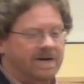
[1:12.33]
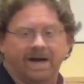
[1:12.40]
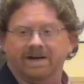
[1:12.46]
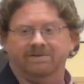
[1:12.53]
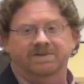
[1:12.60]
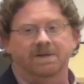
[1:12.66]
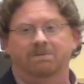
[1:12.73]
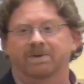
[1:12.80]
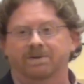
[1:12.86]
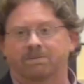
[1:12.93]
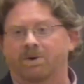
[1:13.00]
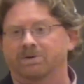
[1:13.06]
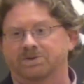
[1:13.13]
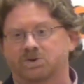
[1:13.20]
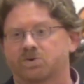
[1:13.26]
kind of some of the
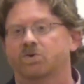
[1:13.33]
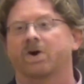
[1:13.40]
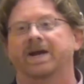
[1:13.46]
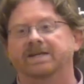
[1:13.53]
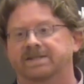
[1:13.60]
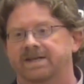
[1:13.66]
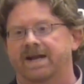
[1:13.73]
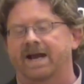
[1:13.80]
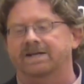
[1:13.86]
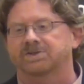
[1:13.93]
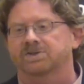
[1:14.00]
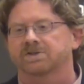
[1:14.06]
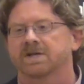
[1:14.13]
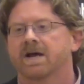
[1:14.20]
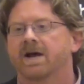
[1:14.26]
most crazy
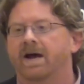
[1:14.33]
answers.